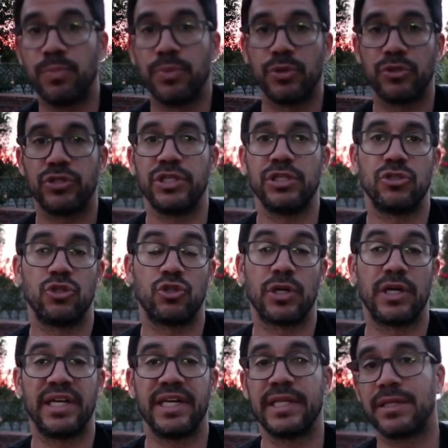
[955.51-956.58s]
pushy and you're
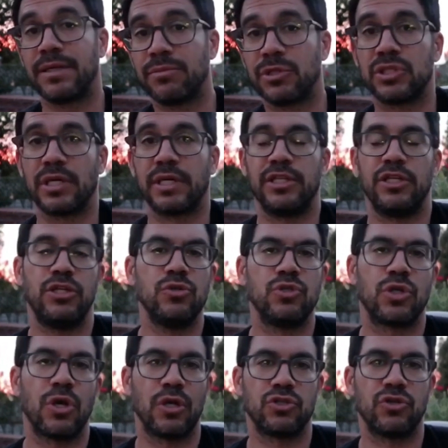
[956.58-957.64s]
trying to get them to sign a
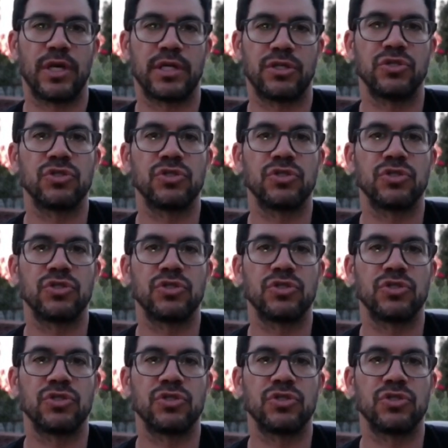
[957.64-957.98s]
huge contract